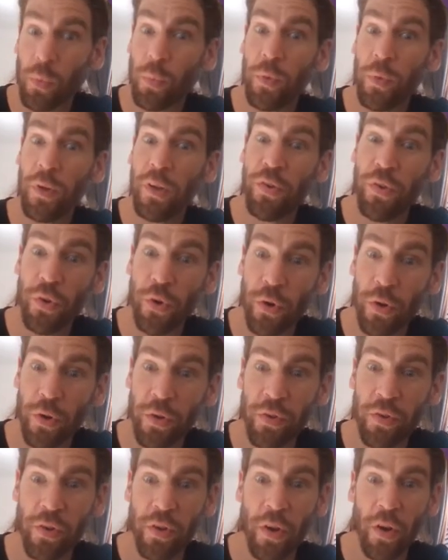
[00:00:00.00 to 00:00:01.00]

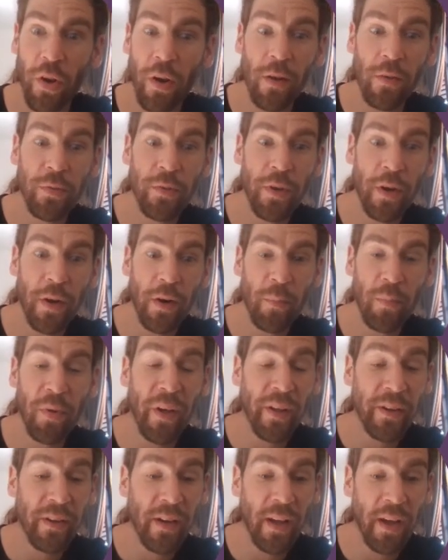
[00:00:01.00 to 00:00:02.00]
research of their
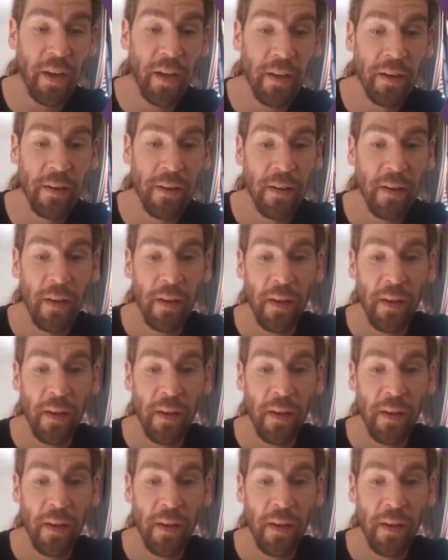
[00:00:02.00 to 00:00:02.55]
bloodline